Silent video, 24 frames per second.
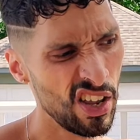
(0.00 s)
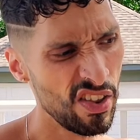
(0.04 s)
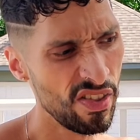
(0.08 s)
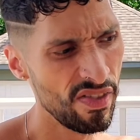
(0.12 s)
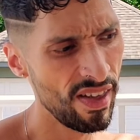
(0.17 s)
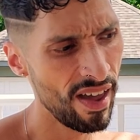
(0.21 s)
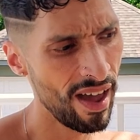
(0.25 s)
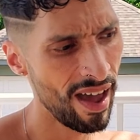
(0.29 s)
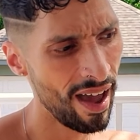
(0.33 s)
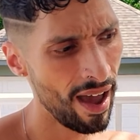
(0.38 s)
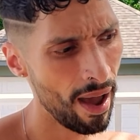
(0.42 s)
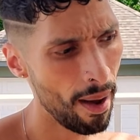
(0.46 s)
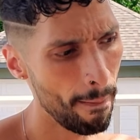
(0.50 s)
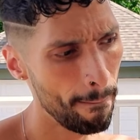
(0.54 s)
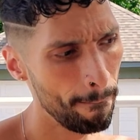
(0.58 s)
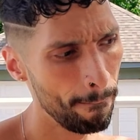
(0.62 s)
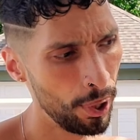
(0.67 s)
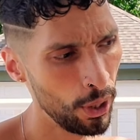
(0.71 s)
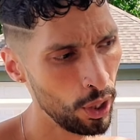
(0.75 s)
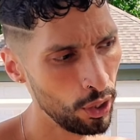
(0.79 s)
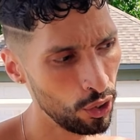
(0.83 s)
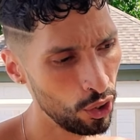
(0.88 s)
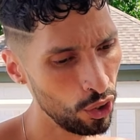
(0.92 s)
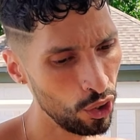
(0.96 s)
that
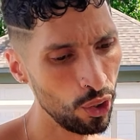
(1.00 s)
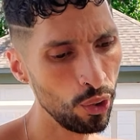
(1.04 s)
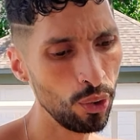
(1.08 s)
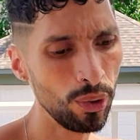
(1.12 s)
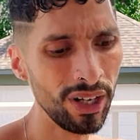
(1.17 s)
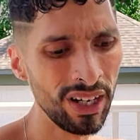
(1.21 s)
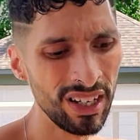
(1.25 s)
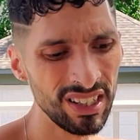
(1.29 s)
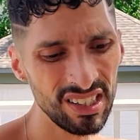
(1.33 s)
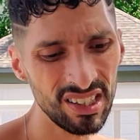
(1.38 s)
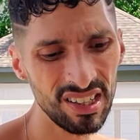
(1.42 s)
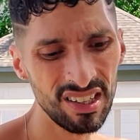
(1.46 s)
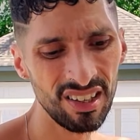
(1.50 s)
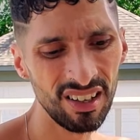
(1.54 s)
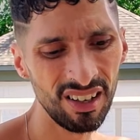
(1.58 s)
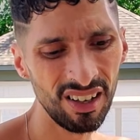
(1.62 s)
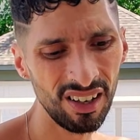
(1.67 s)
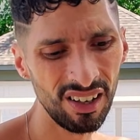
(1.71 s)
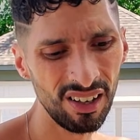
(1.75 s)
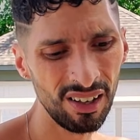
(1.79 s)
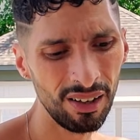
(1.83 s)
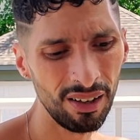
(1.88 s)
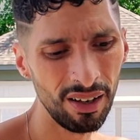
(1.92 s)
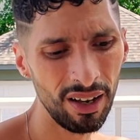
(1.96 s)
puts you into
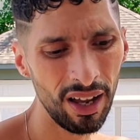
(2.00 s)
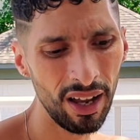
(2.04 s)
the